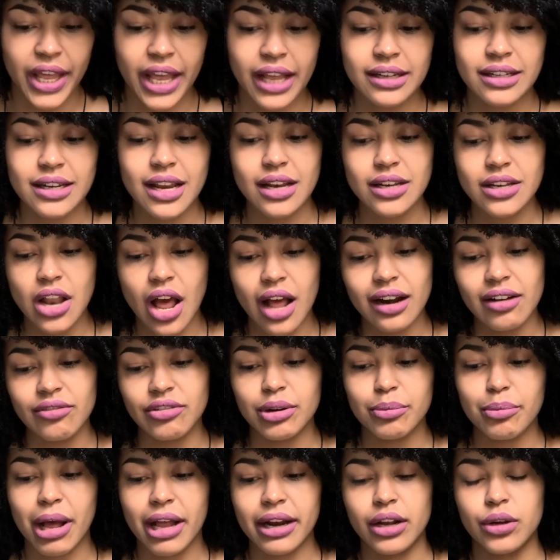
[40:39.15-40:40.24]
And not
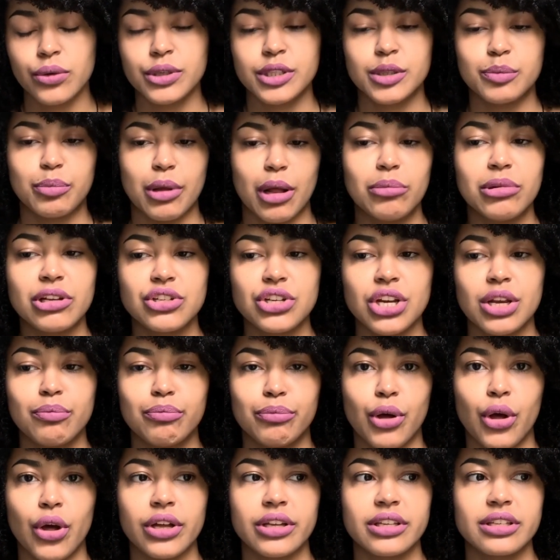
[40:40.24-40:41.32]
everybody who is publishing
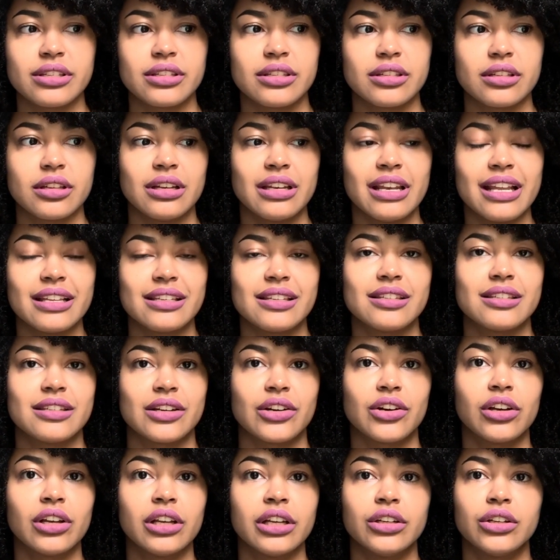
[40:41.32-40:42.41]
books
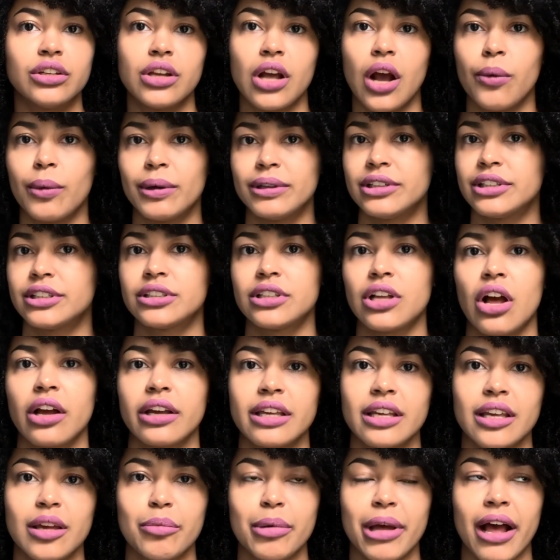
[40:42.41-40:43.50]
necessarily know what they're
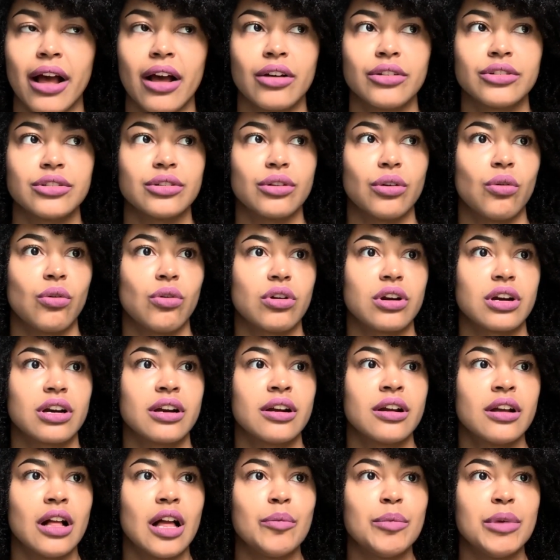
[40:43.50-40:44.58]
talking about,
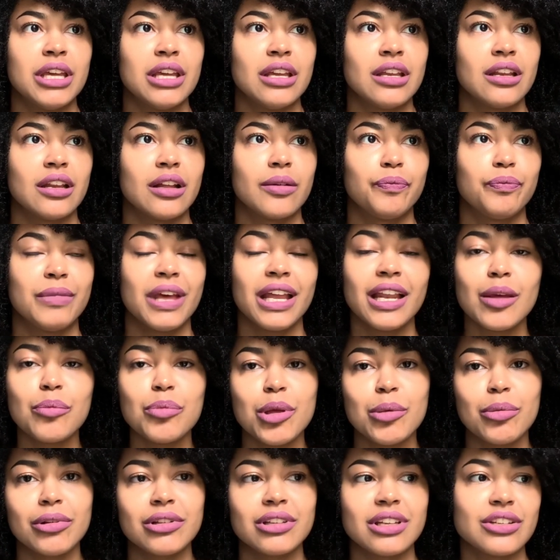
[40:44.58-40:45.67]
or, I mean, many
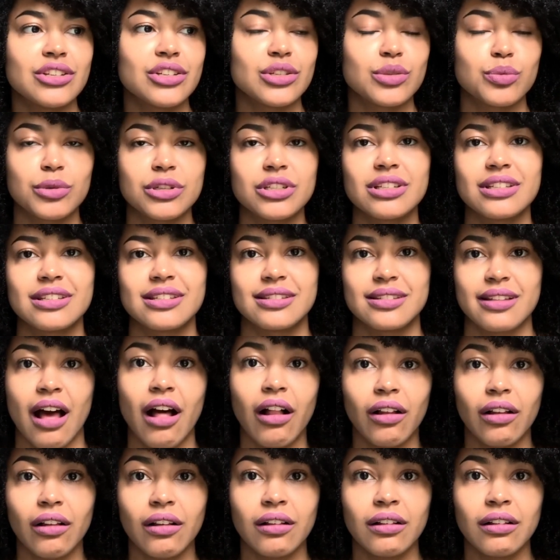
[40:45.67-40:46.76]
people, they just want to
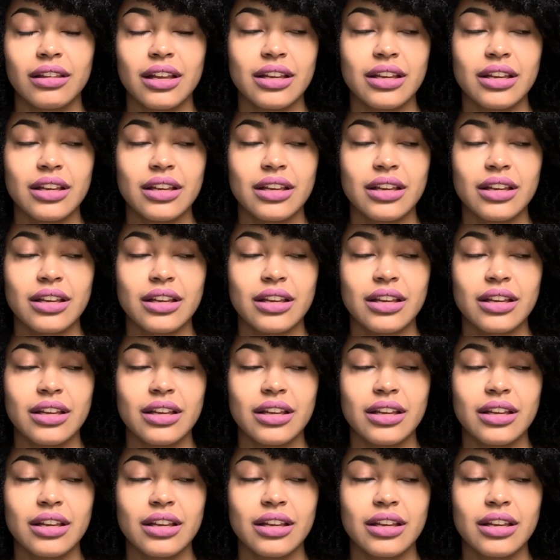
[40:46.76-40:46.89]
sell.